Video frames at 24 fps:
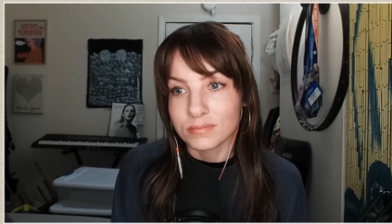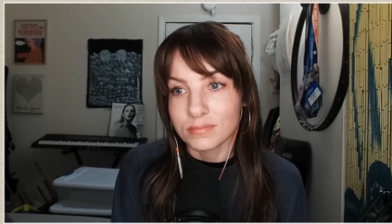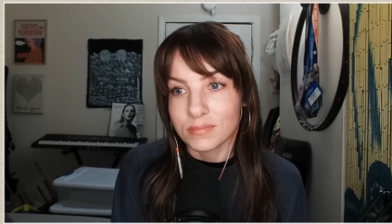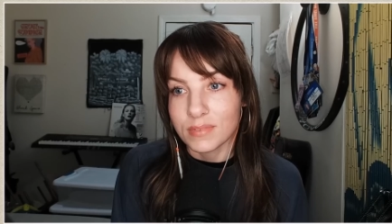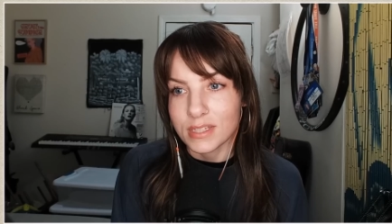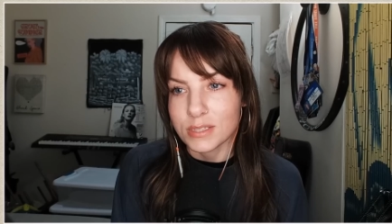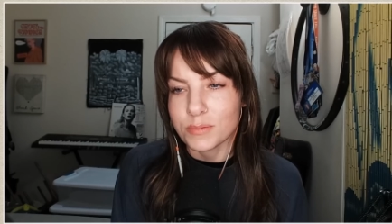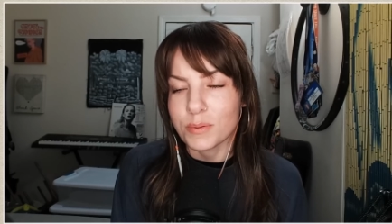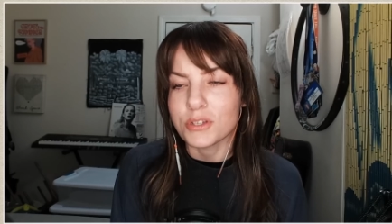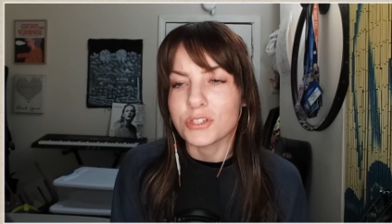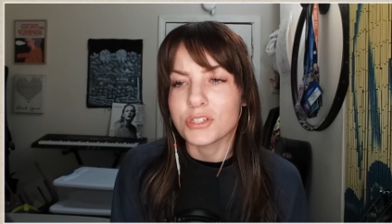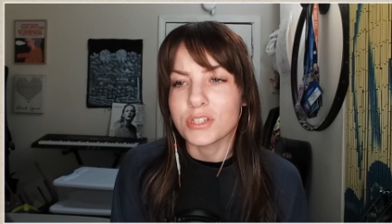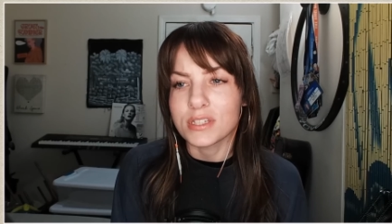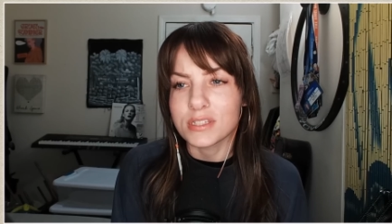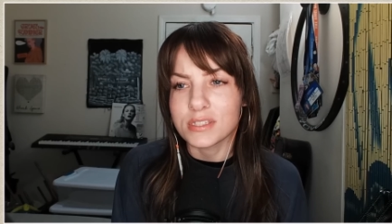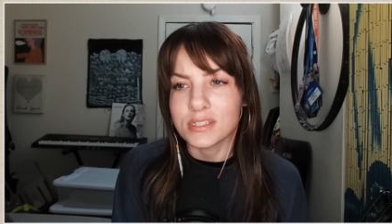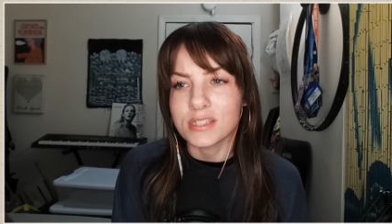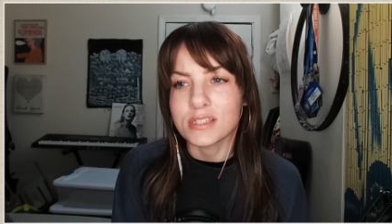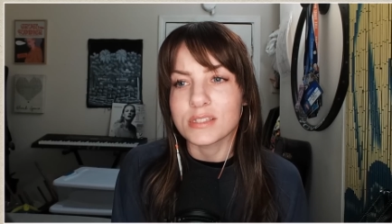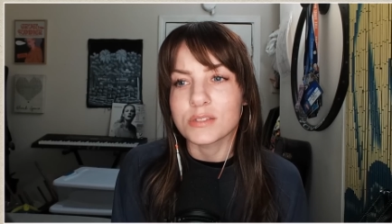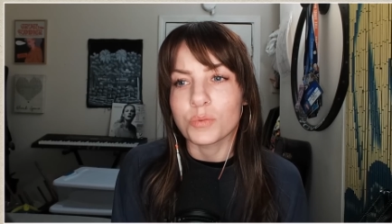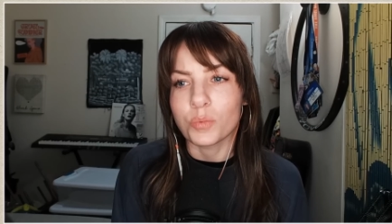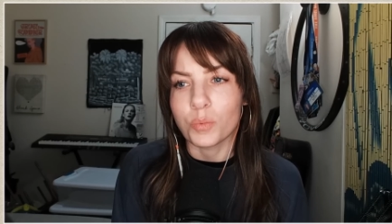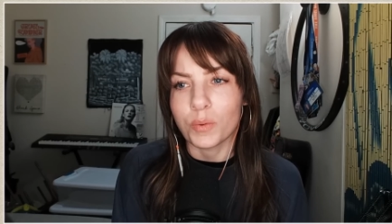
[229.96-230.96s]
Especially
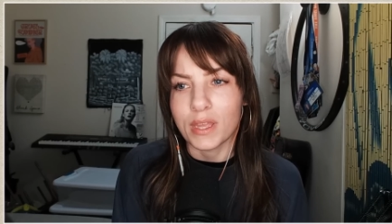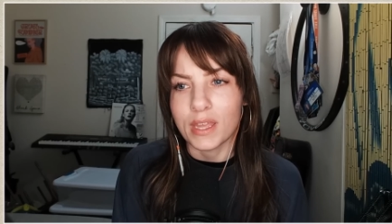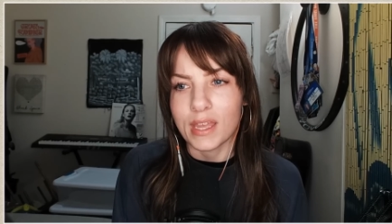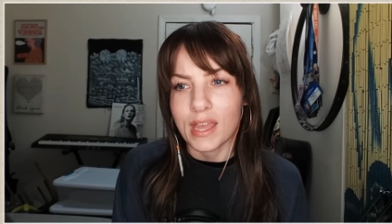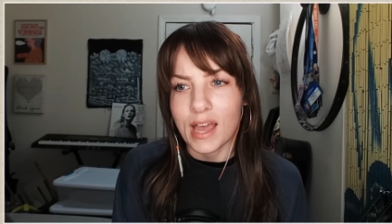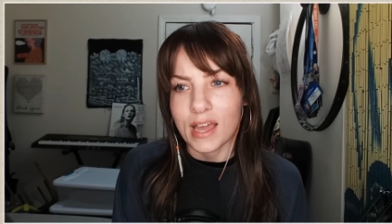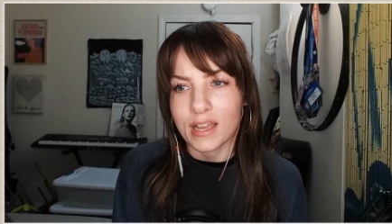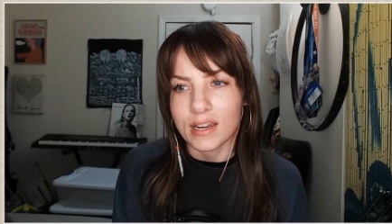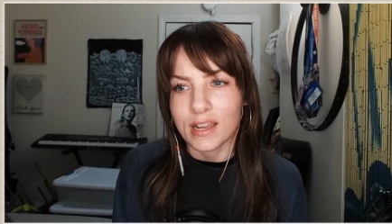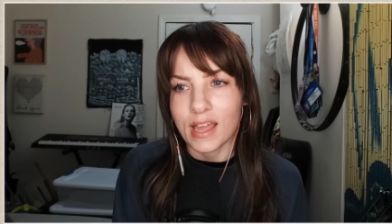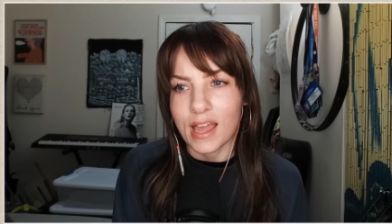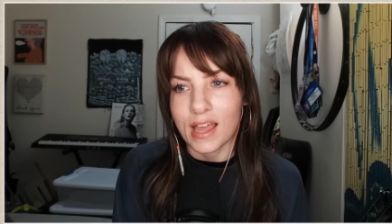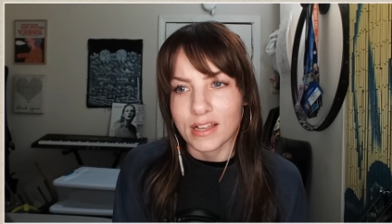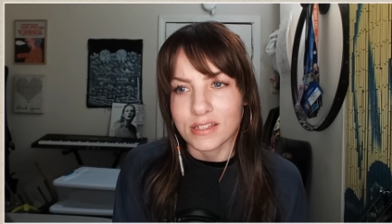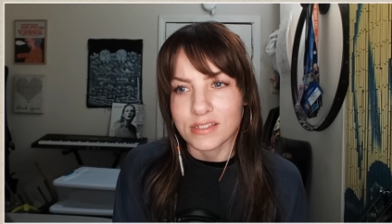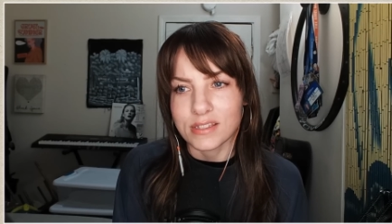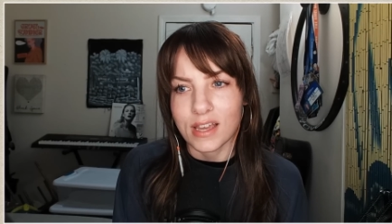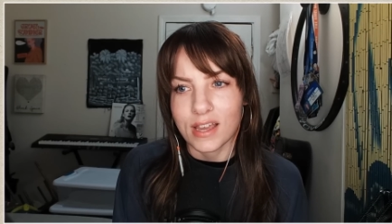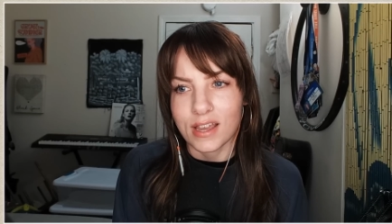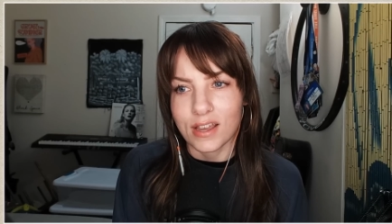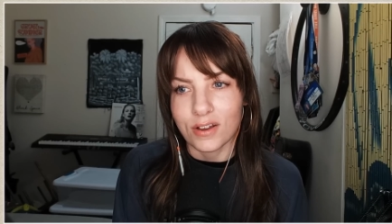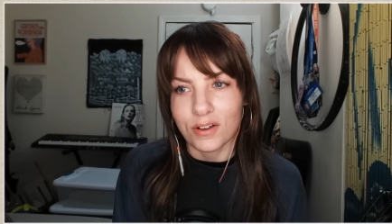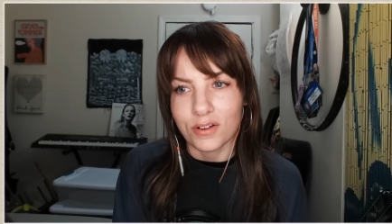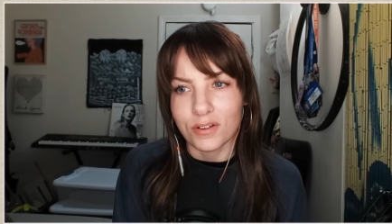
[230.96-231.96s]
since we had
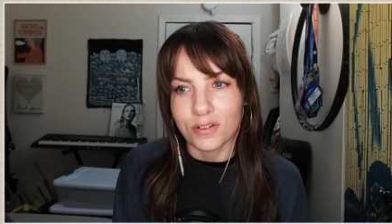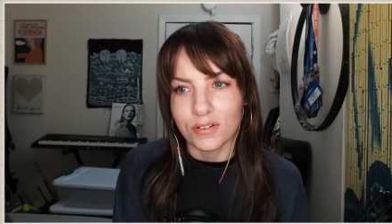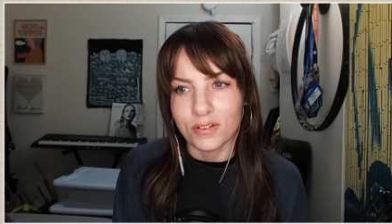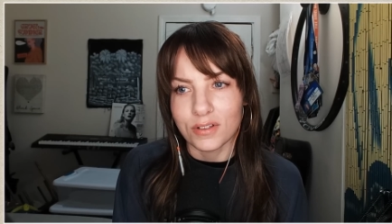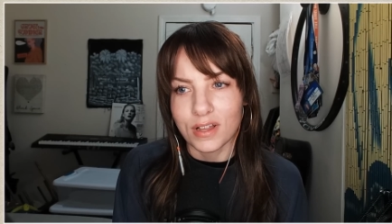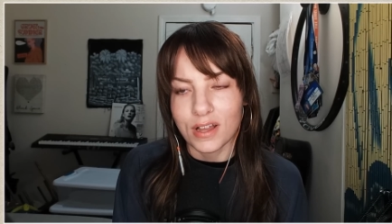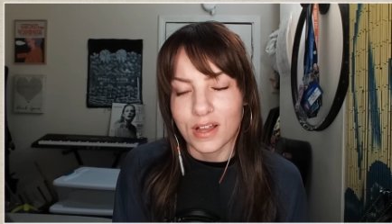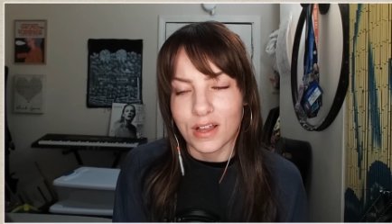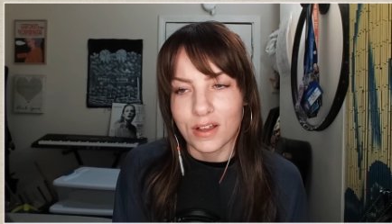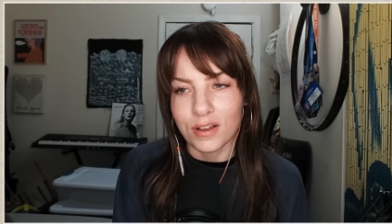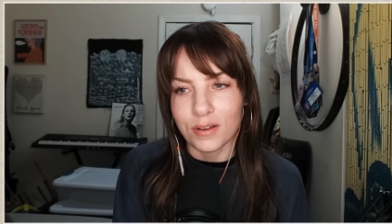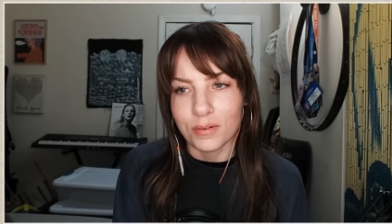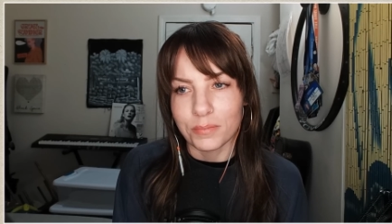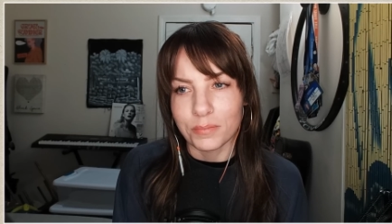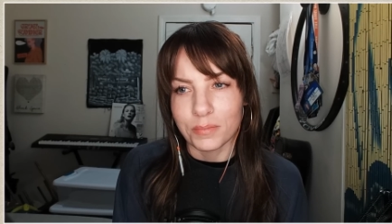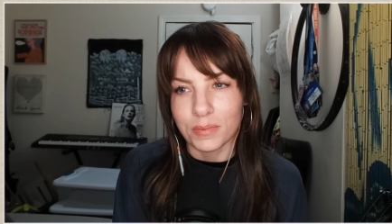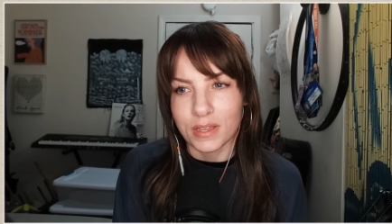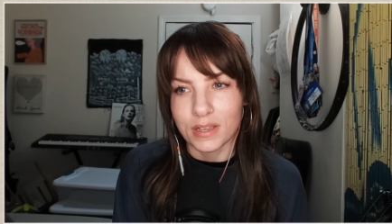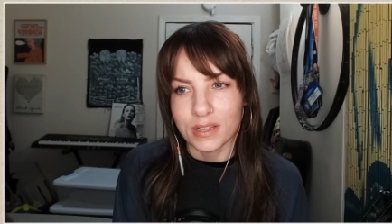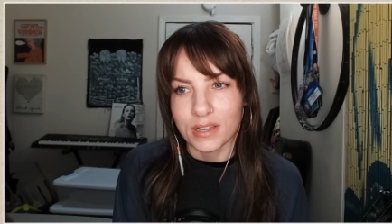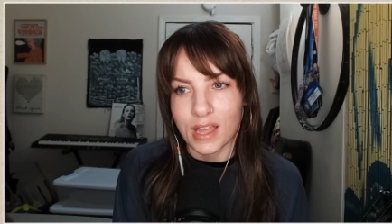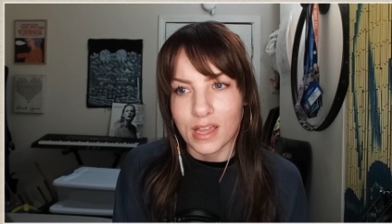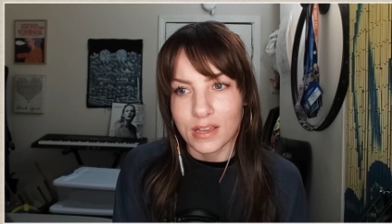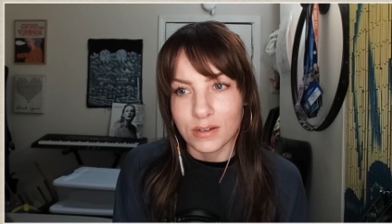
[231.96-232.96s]
Exile
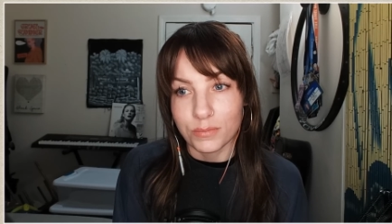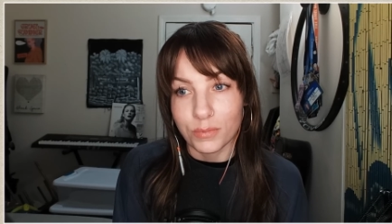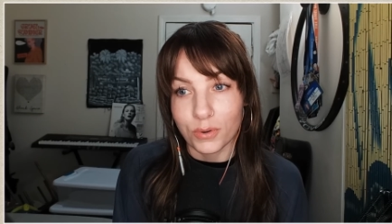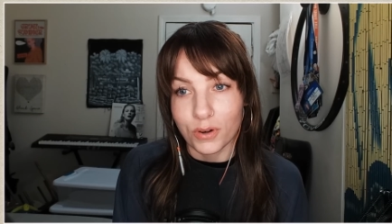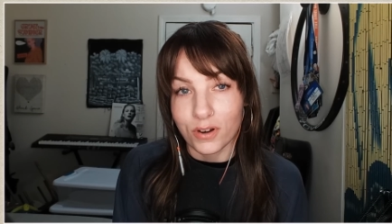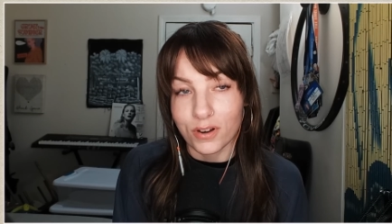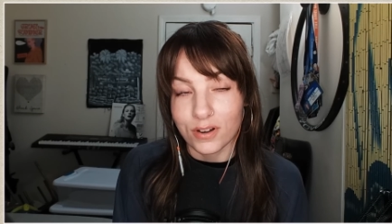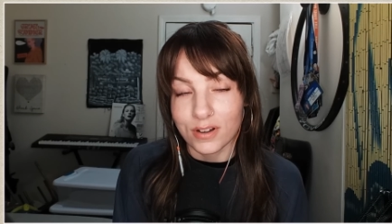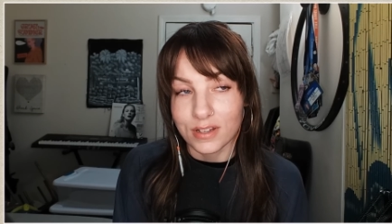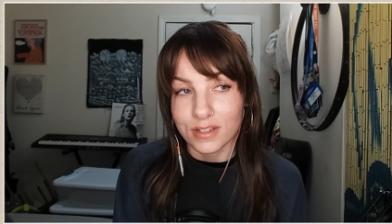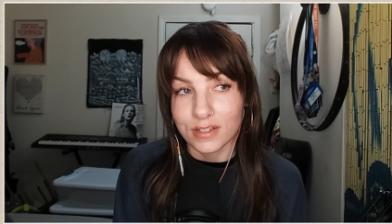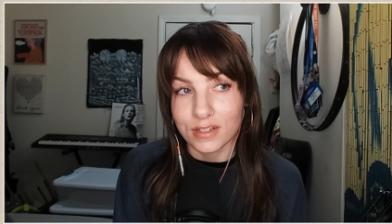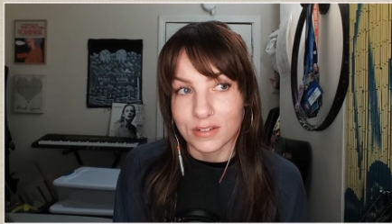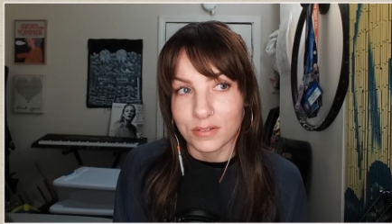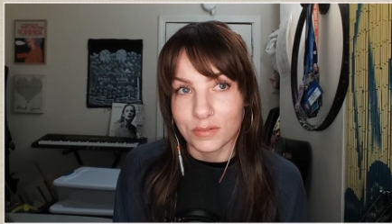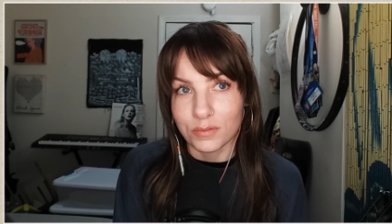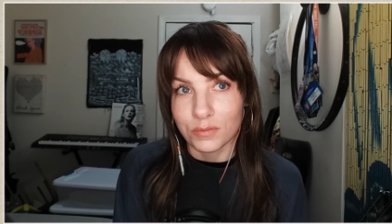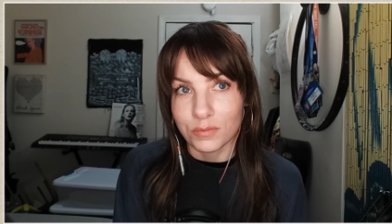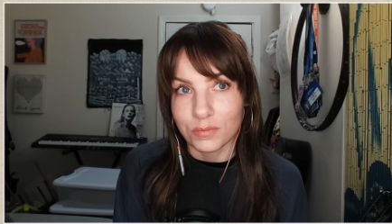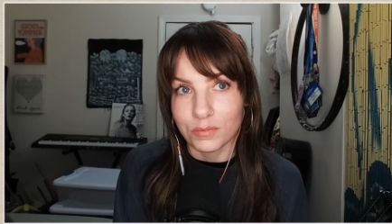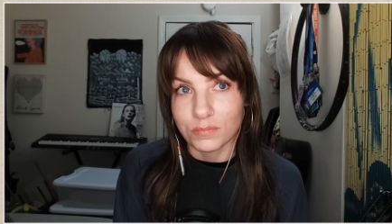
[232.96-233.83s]
in Edinburgh and